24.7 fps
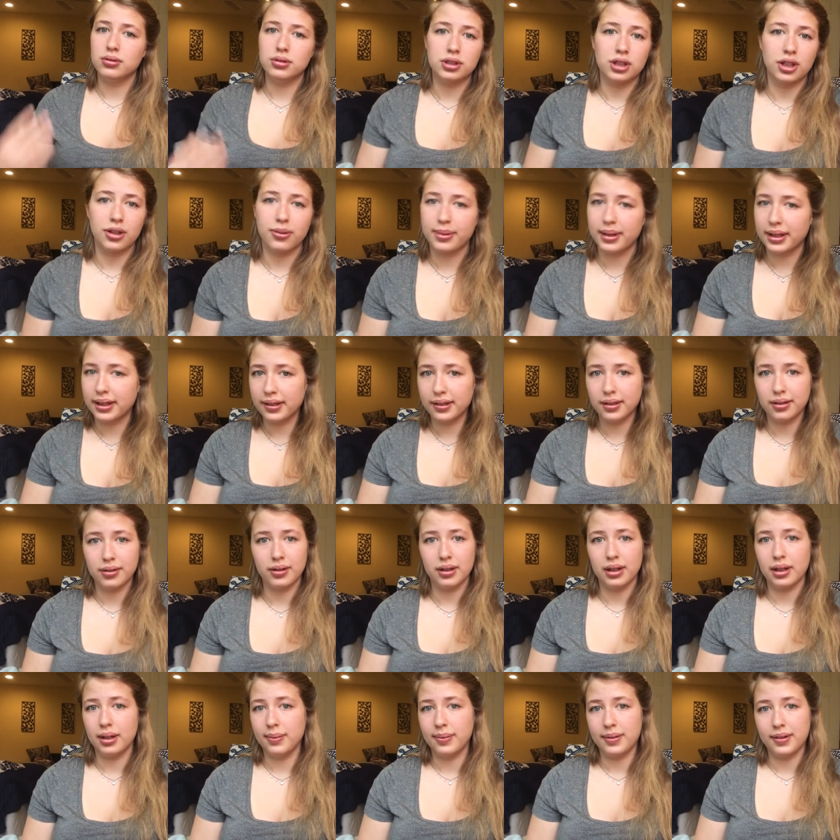just because you
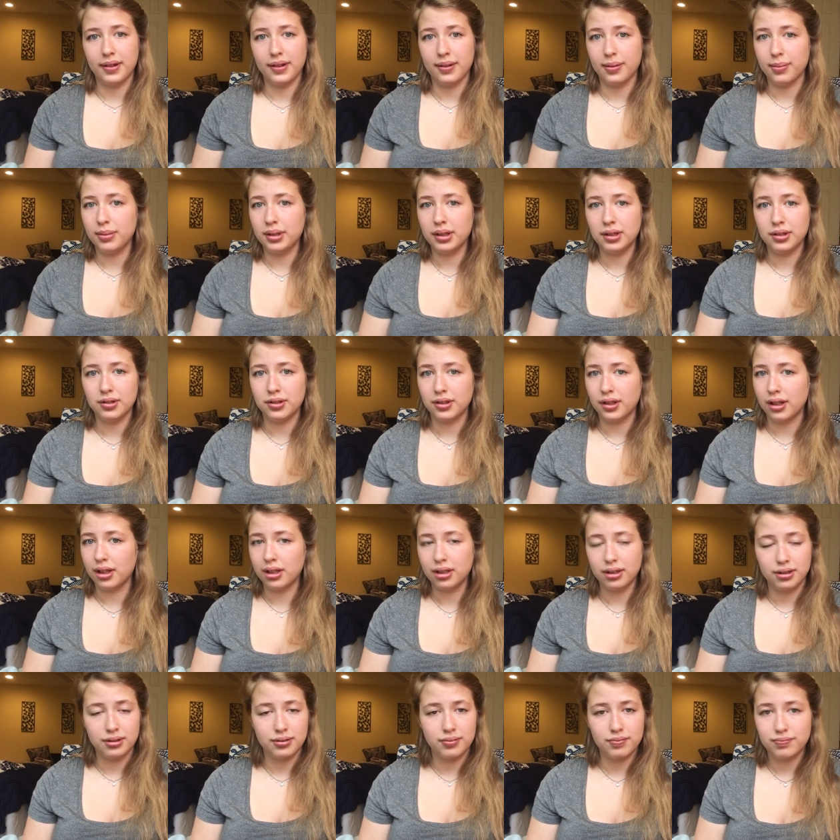relapse doesn't mean you're
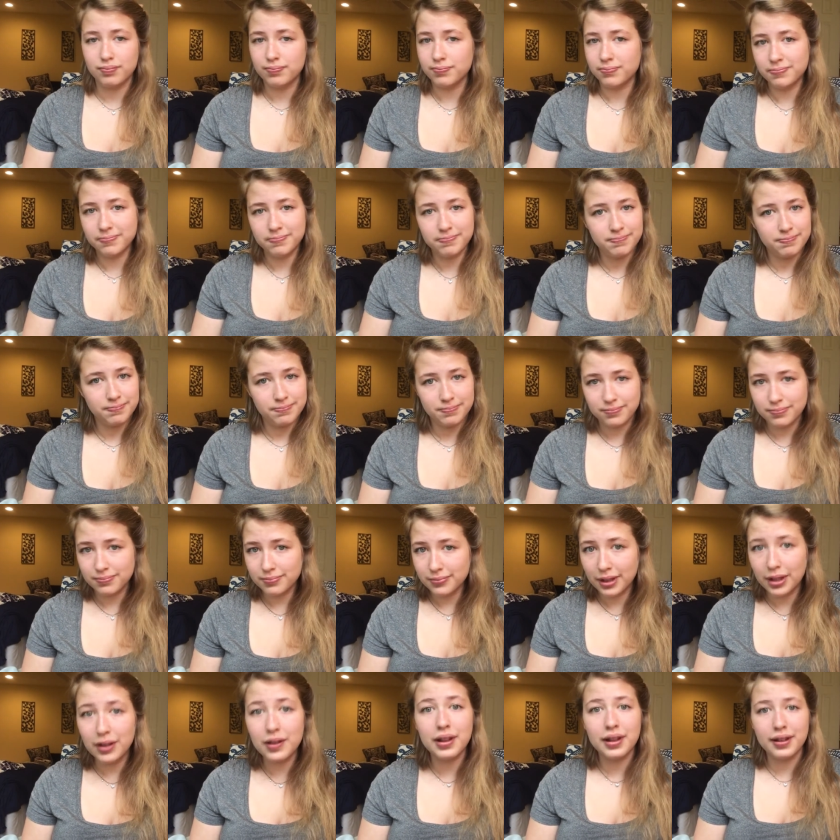done.
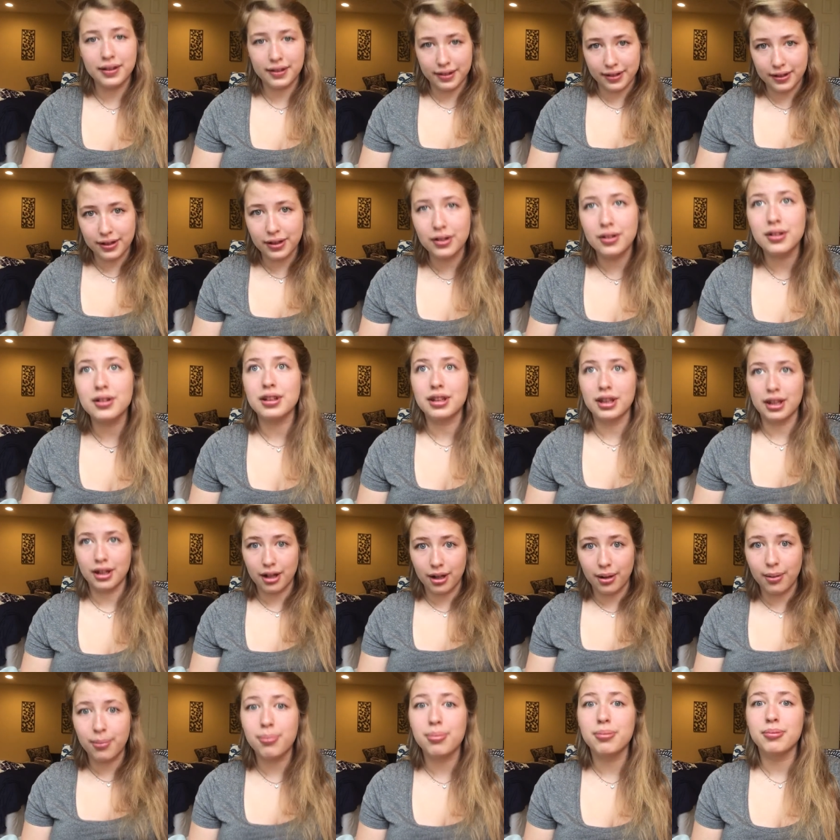You can still get
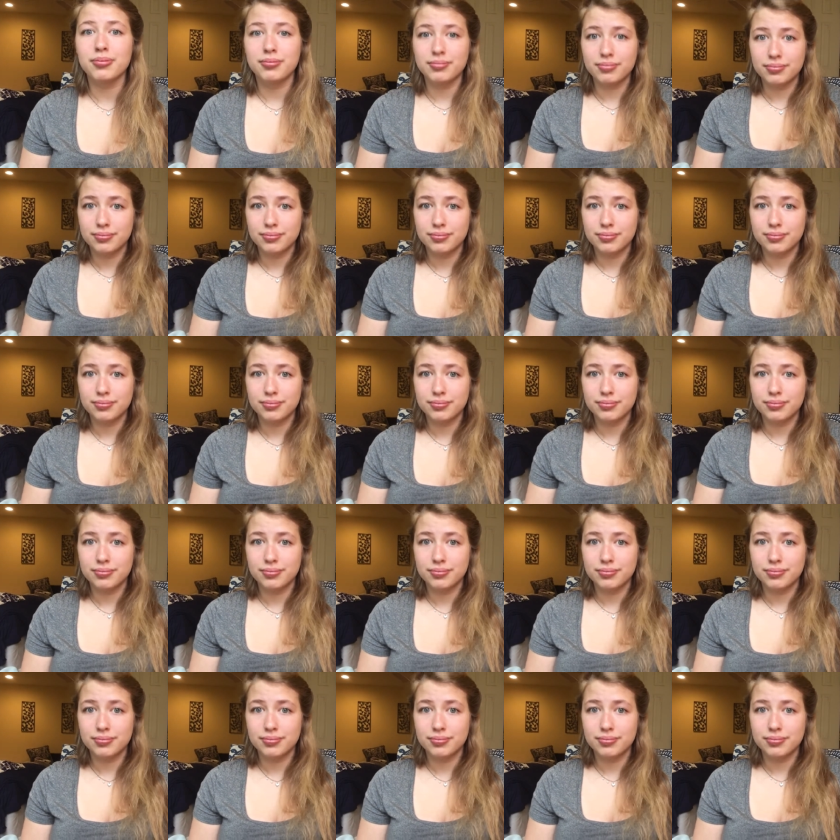up,